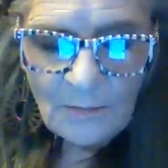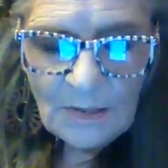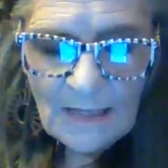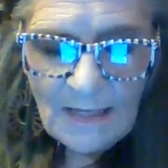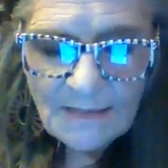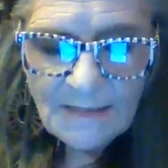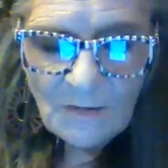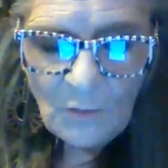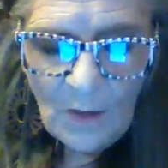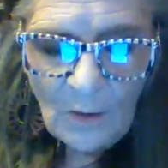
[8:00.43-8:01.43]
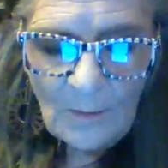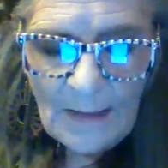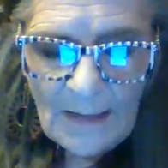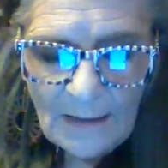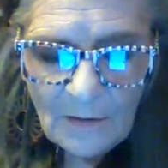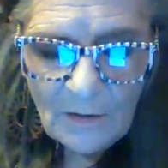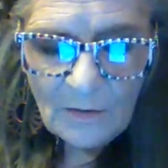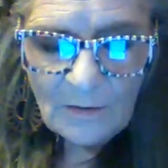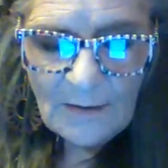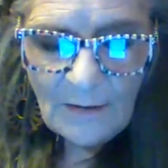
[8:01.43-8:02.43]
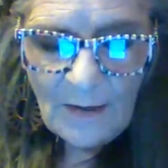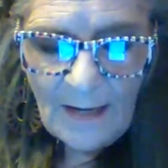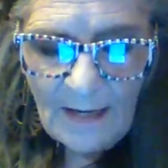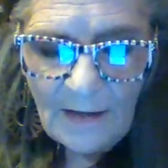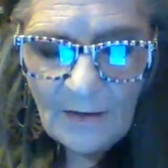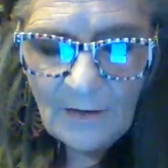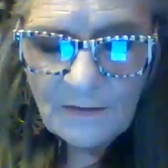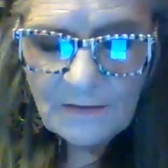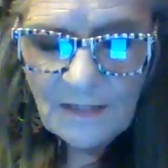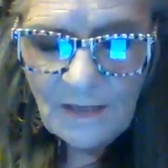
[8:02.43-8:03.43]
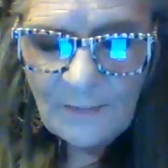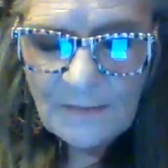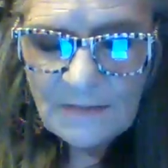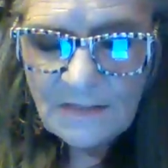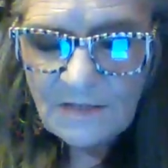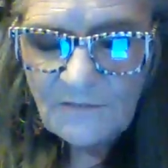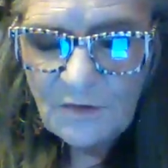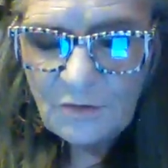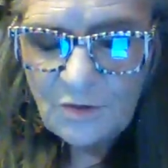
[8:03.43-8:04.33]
Pleasant, well-mannered, their hair, in Tuppence's view,